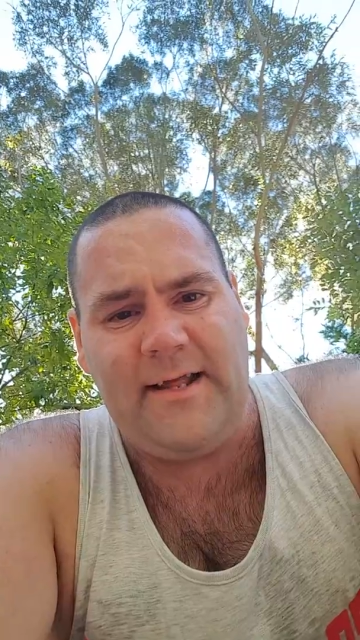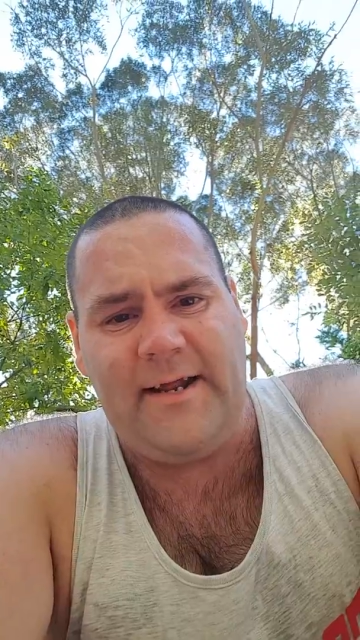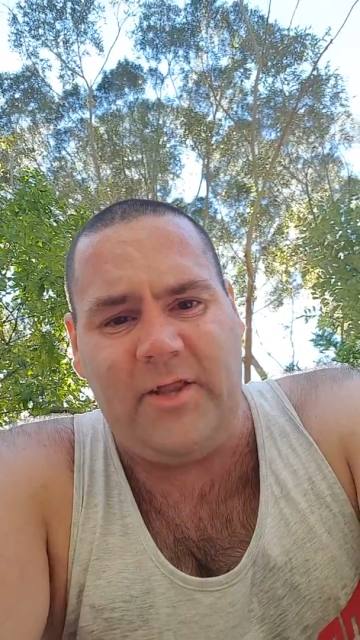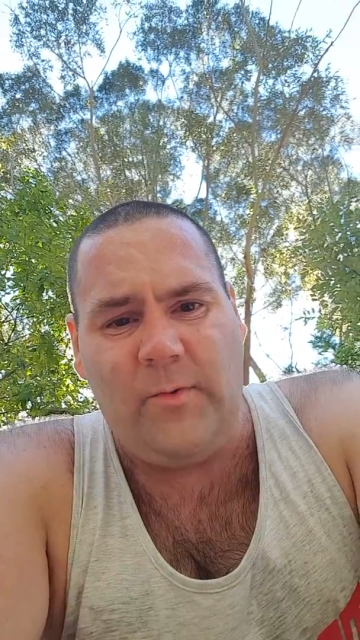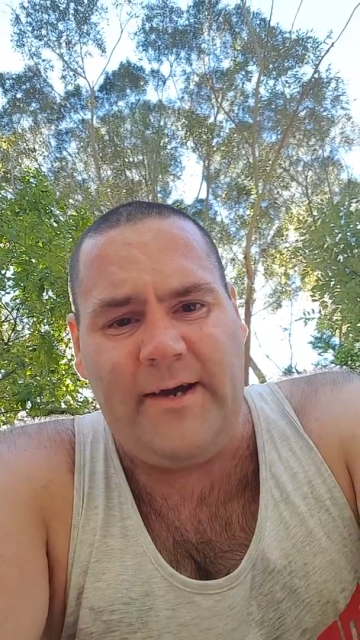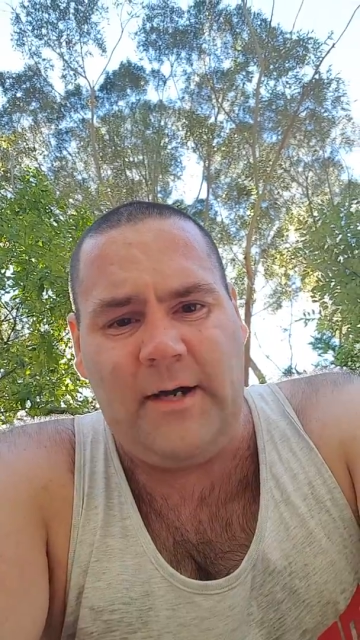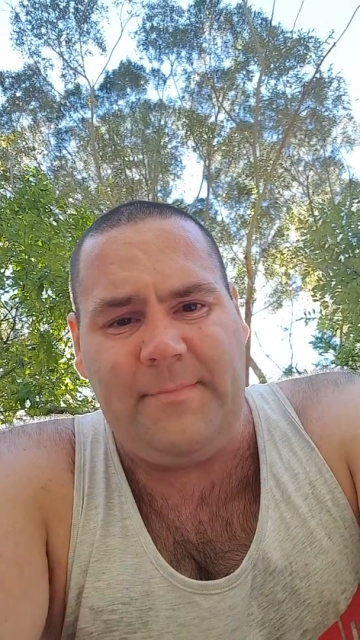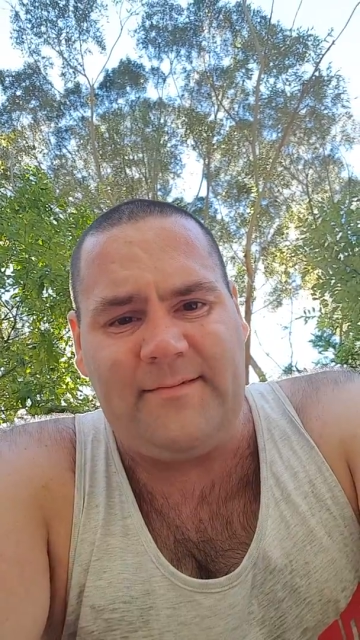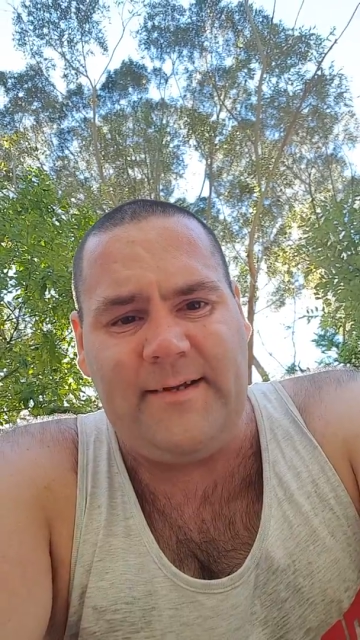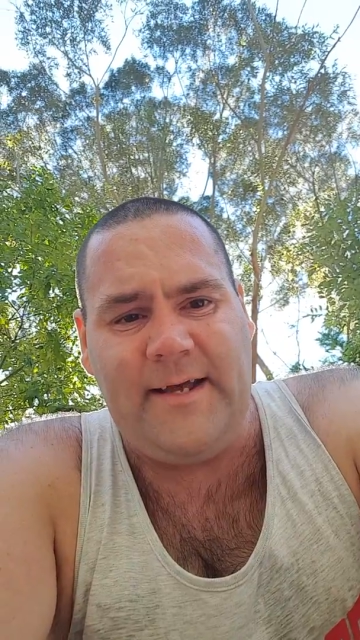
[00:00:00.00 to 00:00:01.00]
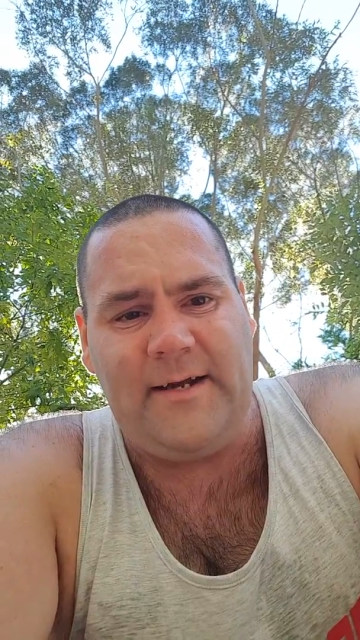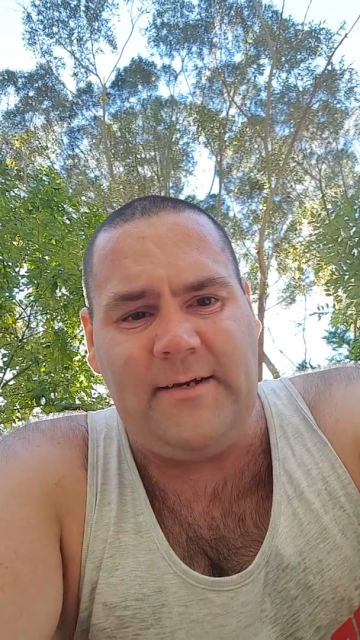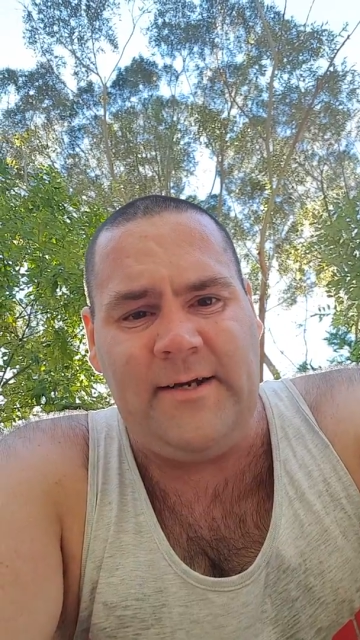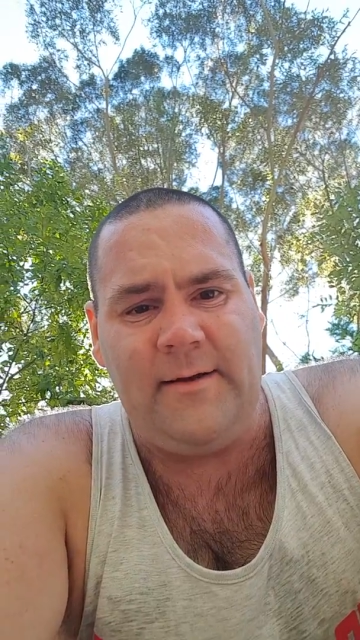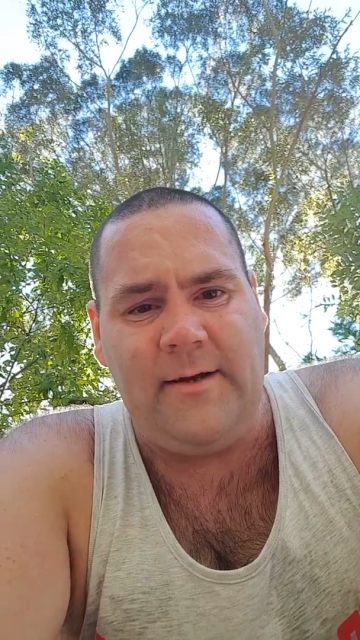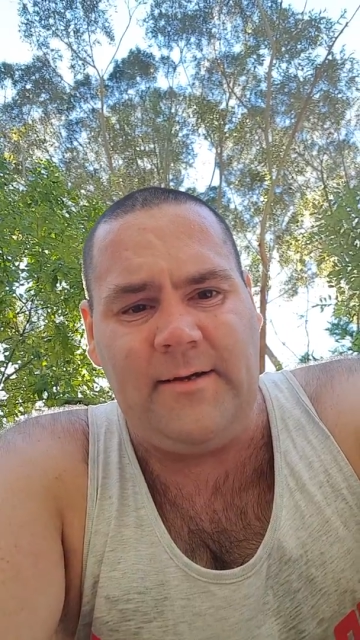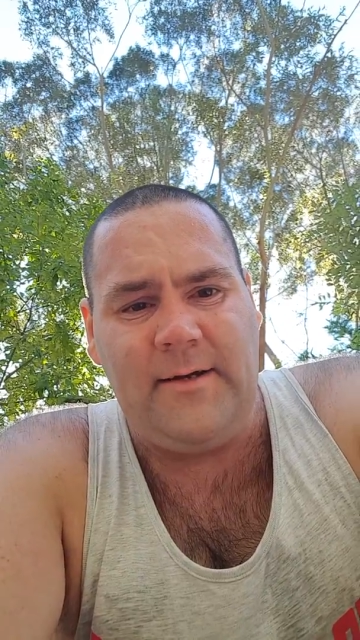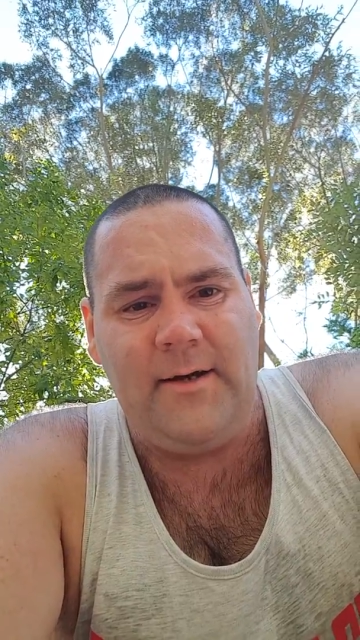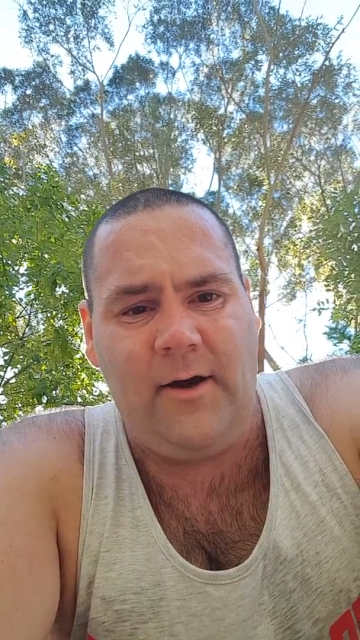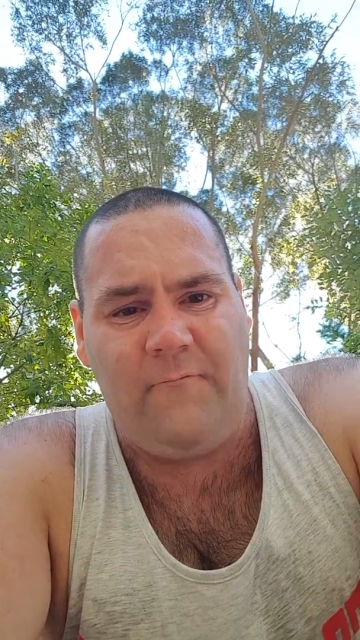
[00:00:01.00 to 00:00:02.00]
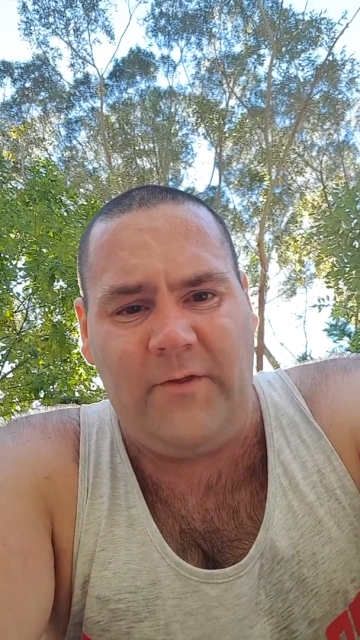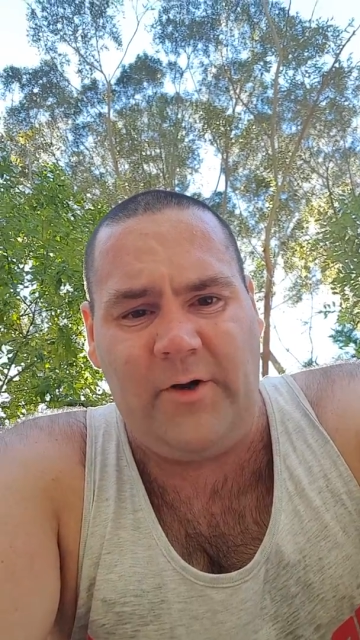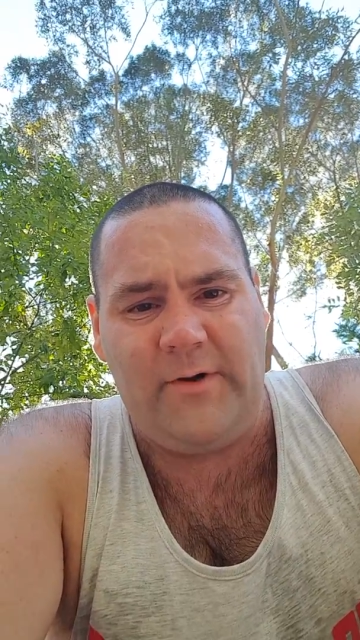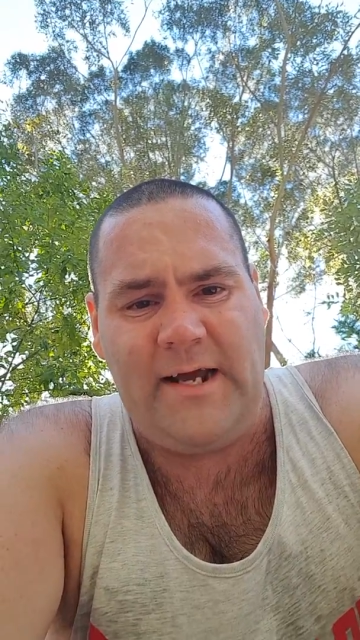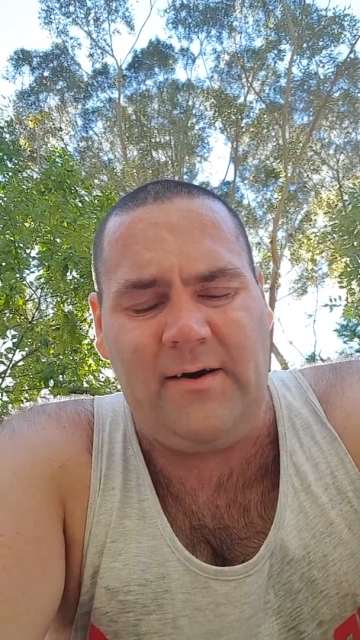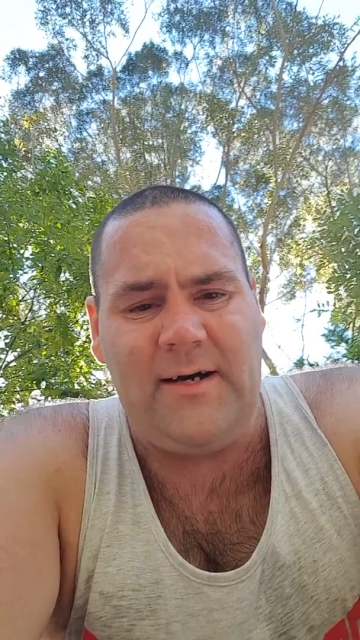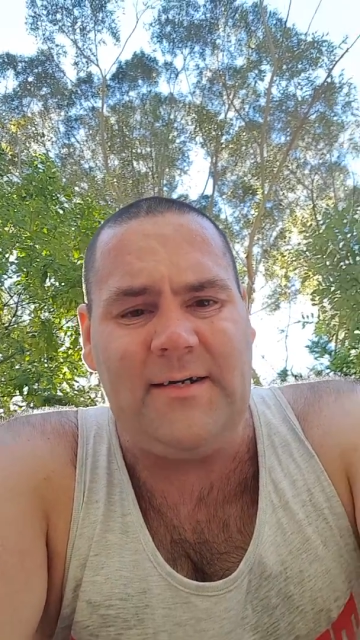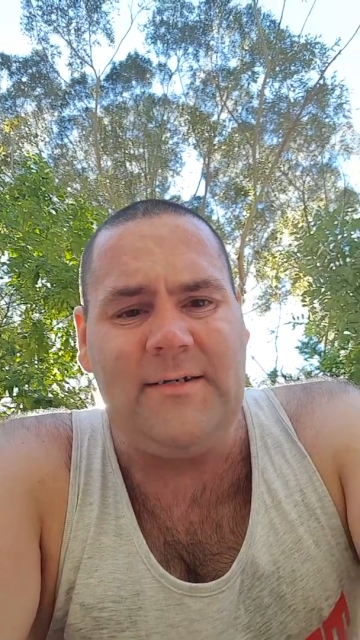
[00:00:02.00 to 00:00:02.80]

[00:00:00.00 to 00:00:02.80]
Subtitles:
out of the way, going to bust that out, you know, hopefully under an hour.